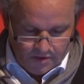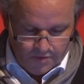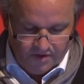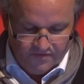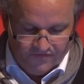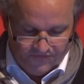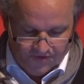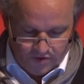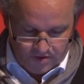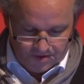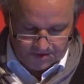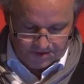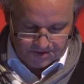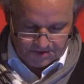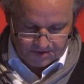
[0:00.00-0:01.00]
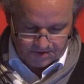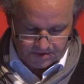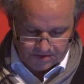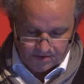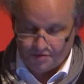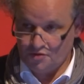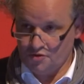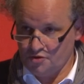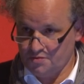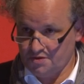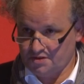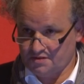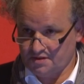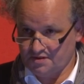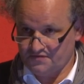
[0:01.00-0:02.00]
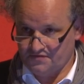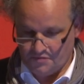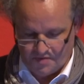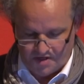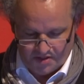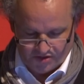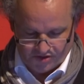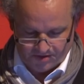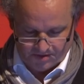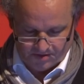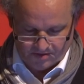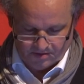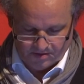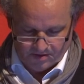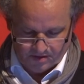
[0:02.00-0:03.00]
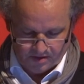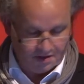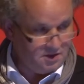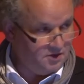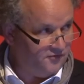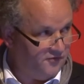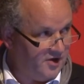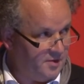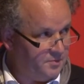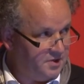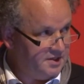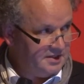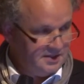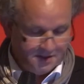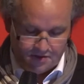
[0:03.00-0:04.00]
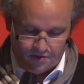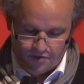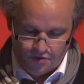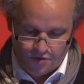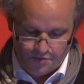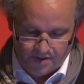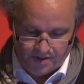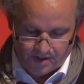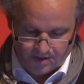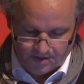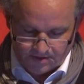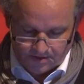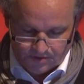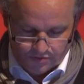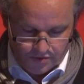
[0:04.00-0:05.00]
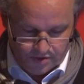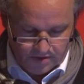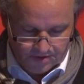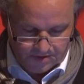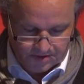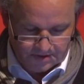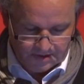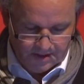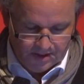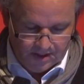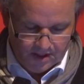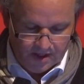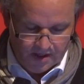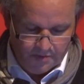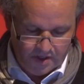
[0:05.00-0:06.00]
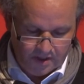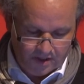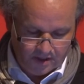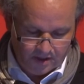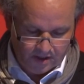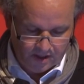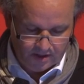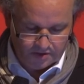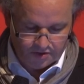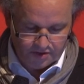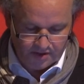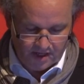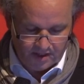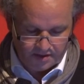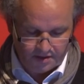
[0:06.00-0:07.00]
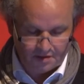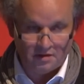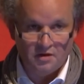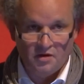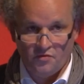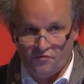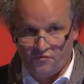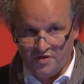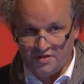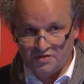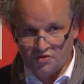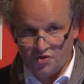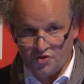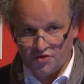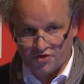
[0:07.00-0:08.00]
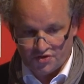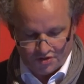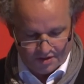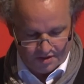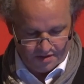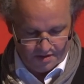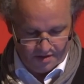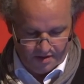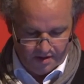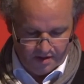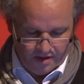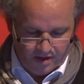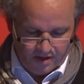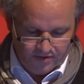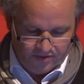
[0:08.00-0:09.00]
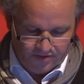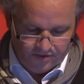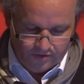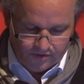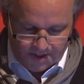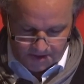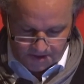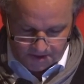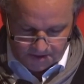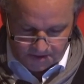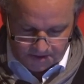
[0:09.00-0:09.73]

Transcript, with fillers: will focus on urban transformation in a rapidly urbanizing world, aiming at connecting research and theoretic